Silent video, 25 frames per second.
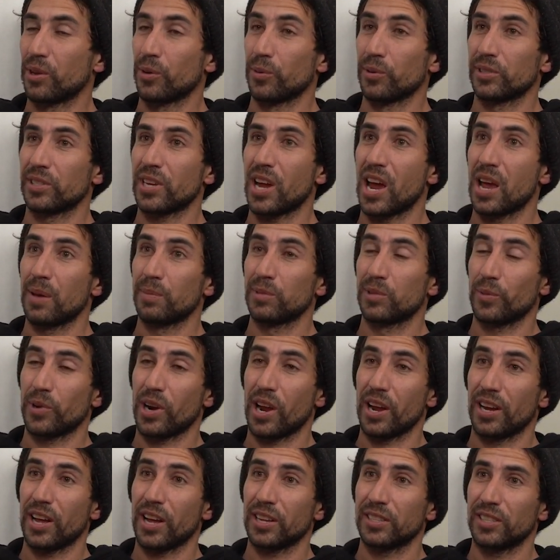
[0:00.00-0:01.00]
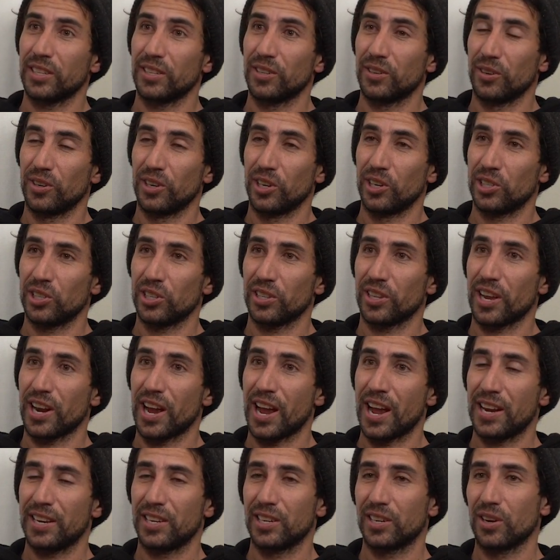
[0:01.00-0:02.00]
there was times when I got to Indonesia that
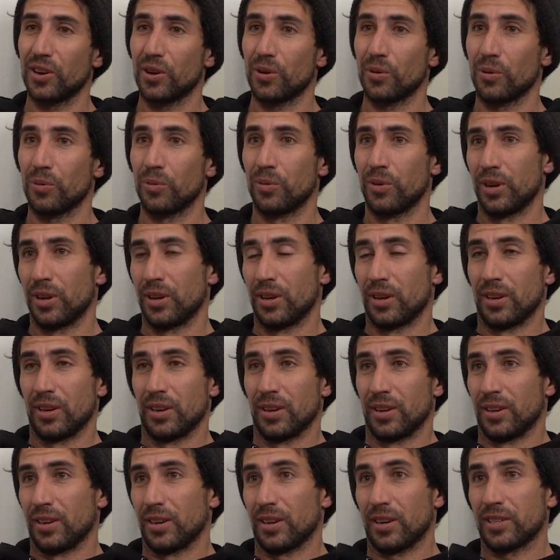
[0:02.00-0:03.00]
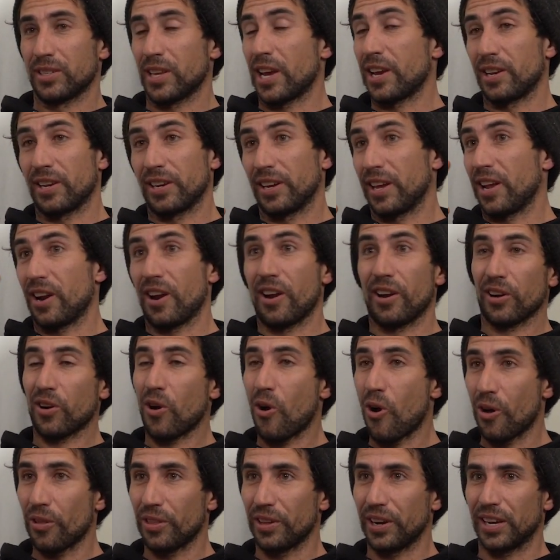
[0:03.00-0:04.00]
I had to go because I had to get on a
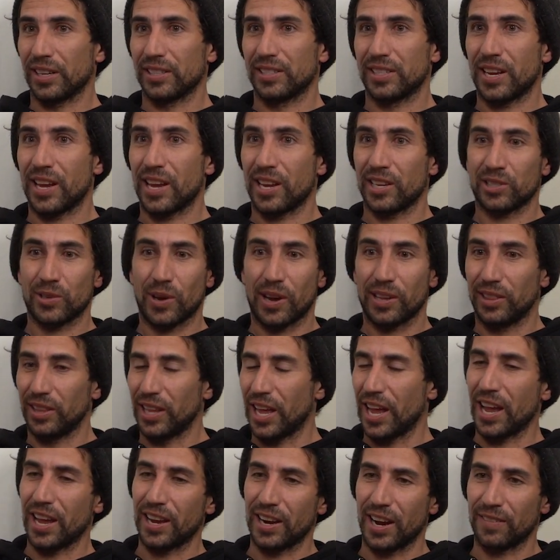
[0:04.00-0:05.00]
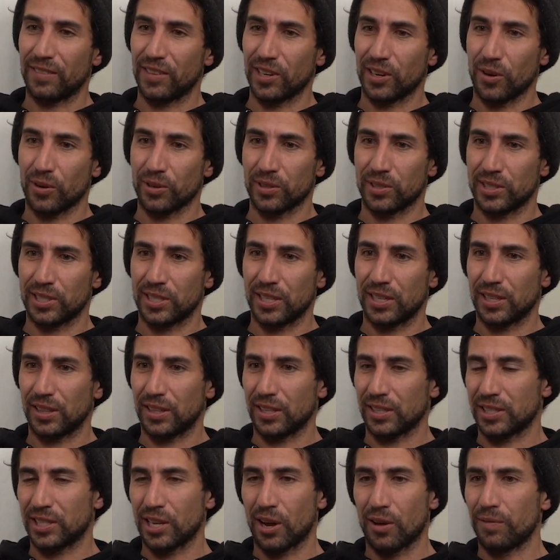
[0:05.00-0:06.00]
call the next day. So I'd land. I have to go sit at
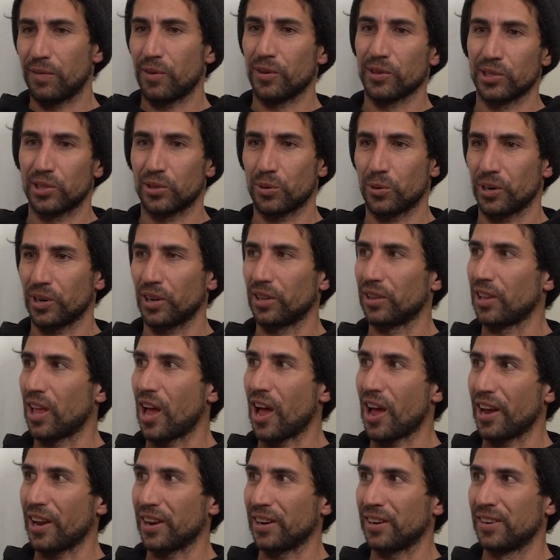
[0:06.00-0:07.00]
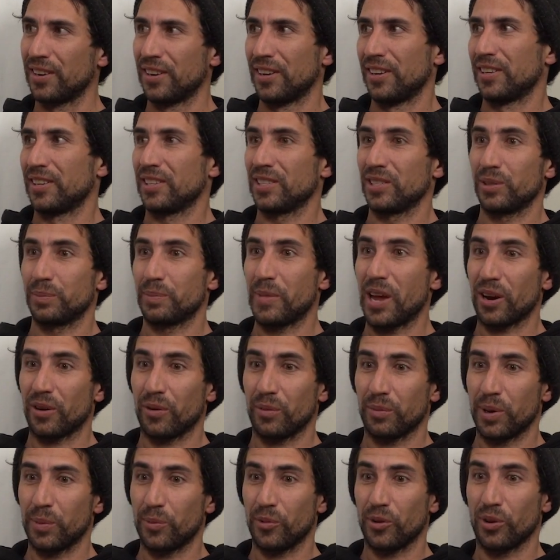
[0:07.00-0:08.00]
the cell phone store in a line. This is back
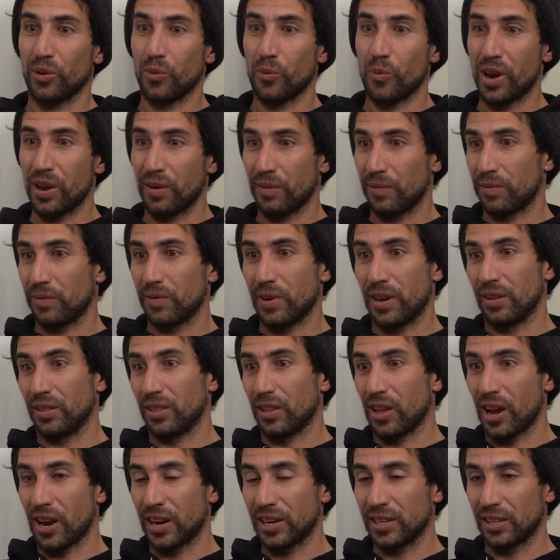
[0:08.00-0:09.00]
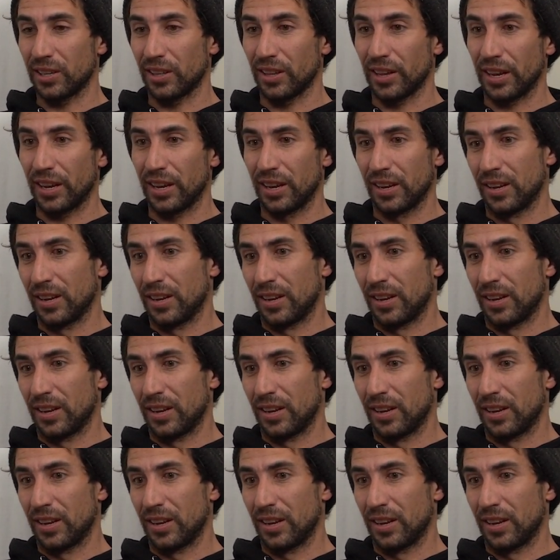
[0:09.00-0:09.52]
when people had to wait in line to